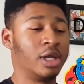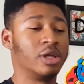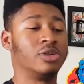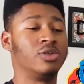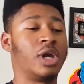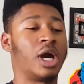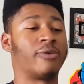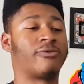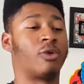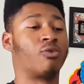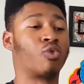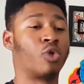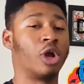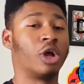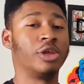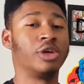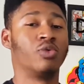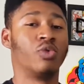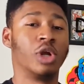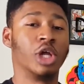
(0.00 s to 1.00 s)
you have a
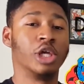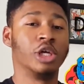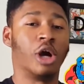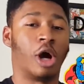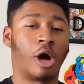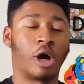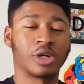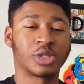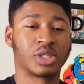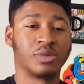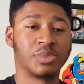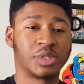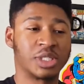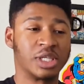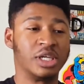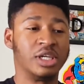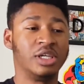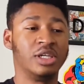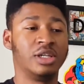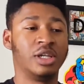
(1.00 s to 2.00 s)
really, really awesome
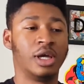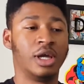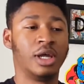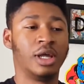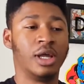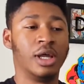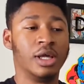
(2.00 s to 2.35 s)
scene